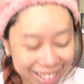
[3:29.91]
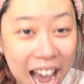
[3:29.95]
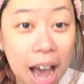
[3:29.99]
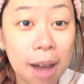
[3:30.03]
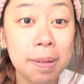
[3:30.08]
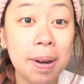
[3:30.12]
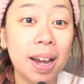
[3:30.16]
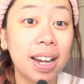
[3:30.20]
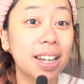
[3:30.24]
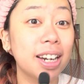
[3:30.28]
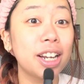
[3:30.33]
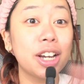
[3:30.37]
I'm
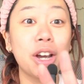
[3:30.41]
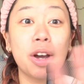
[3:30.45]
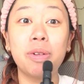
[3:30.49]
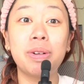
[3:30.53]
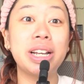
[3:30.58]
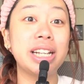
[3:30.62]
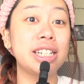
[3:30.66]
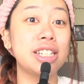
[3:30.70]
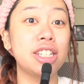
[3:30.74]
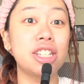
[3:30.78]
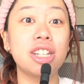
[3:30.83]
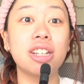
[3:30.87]
not going to go
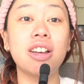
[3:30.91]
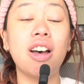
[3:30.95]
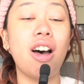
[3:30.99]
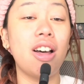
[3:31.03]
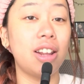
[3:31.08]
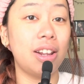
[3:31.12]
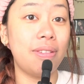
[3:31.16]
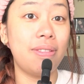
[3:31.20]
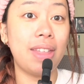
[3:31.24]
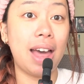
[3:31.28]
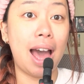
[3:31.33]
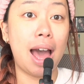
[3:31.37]
into
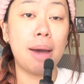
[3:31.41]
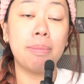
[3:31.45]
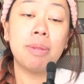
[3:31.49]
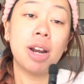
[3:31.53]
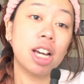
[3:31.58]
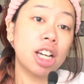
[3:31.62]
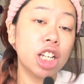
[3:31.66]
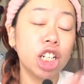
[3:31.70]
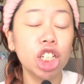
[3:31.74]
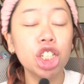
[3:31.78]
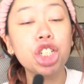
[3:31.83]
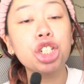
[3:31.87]
all of that. I'm
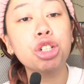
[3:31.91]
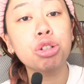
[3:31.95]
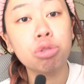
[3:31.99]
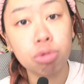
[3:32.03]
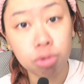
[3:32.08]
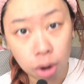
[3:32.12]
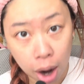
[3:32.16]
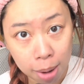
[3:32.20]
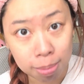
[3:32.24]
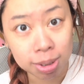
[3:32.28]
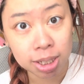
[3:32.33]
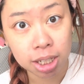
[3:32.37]
not going to
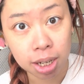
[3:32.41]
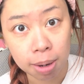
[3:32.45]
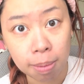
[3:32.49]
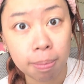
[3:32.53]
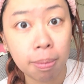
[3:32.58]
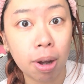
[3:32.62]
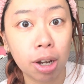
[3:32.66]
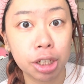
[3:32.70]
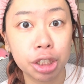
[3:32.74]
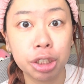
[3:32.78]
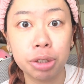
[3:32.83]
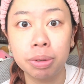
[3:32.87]
trauma dump
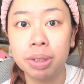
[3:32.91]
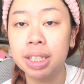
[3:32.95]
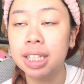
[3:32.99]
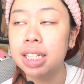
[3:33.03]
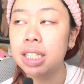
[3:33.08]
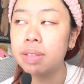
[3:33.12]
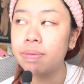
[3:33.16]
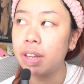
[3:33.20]
on you in this